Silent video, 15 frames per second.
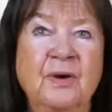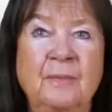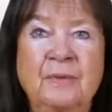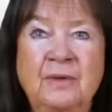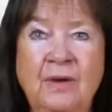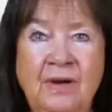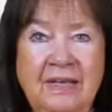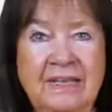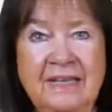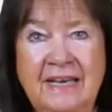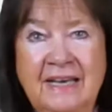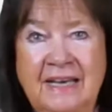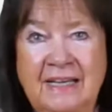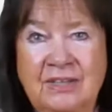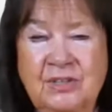From an early
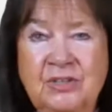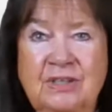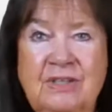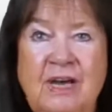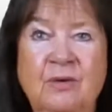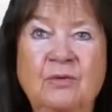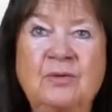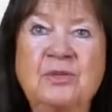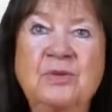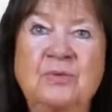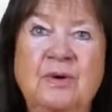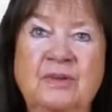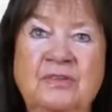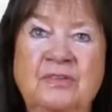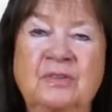age, LaRouche
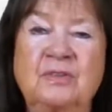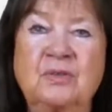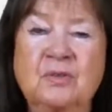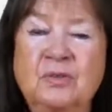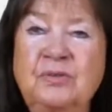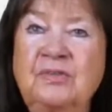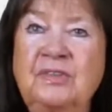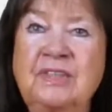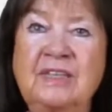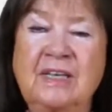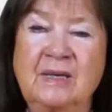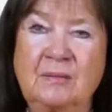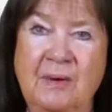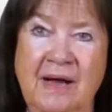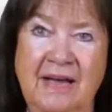was a
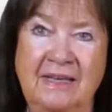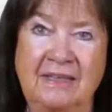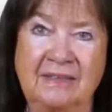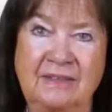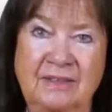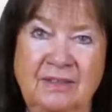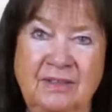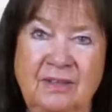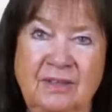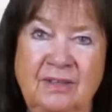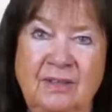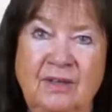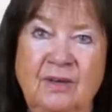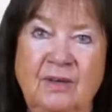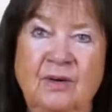truth-seeking mind
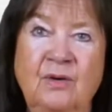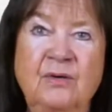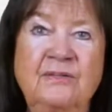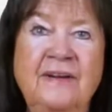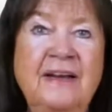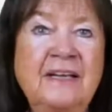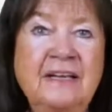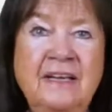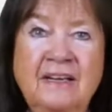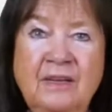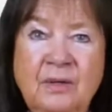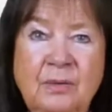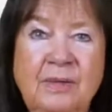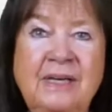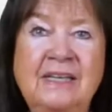who very
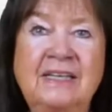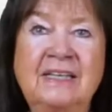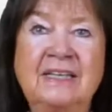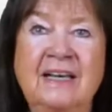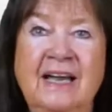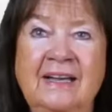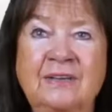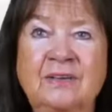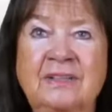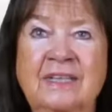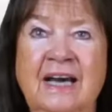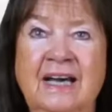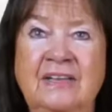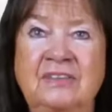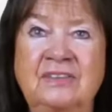quickly
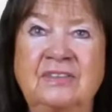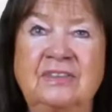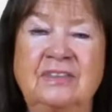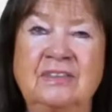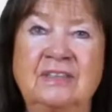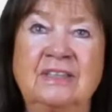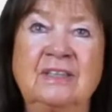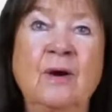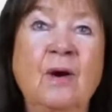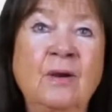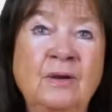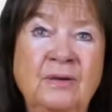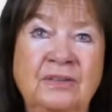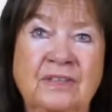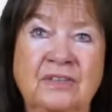recognized the
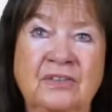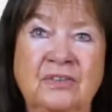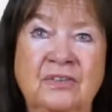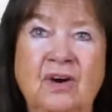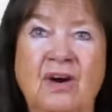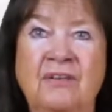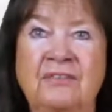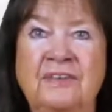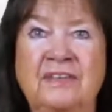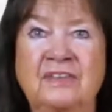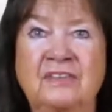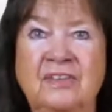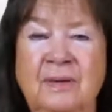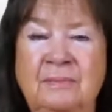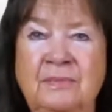hollowness of
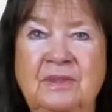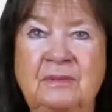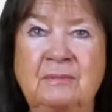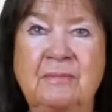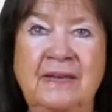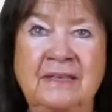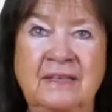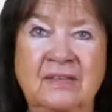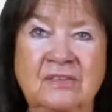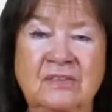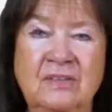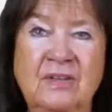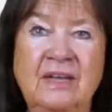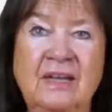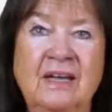accepted
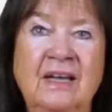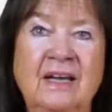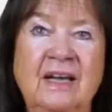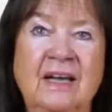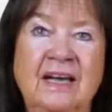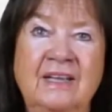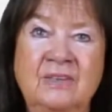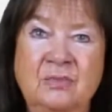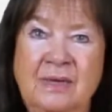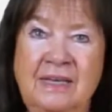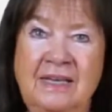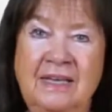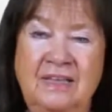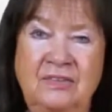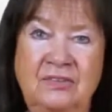manners, as
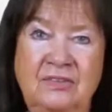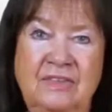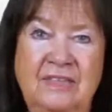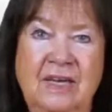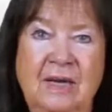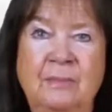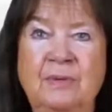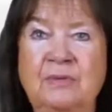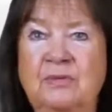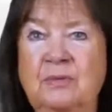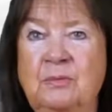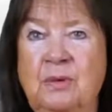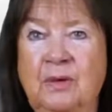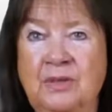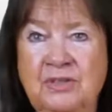well as the
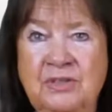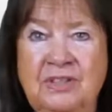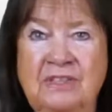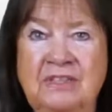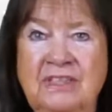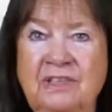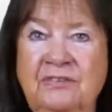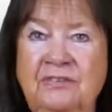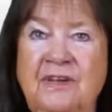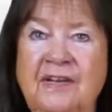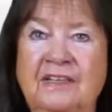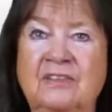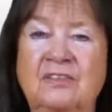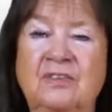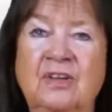epistemological
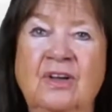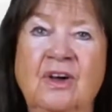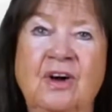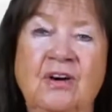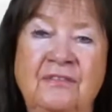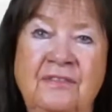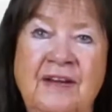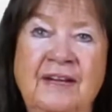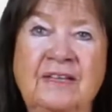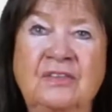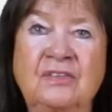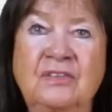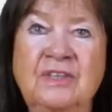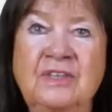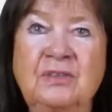defects of
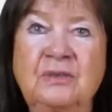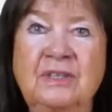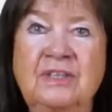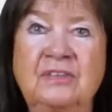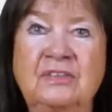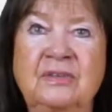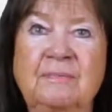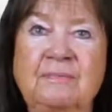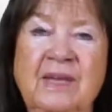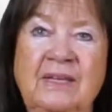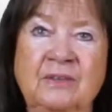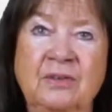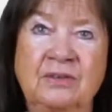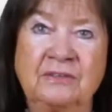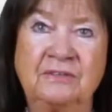various theories
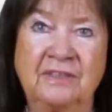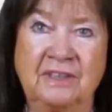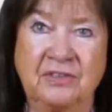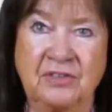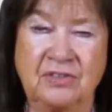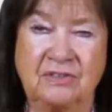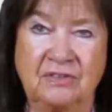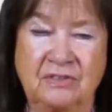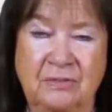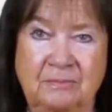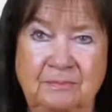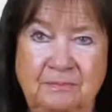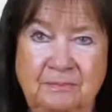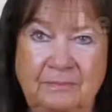and convictions.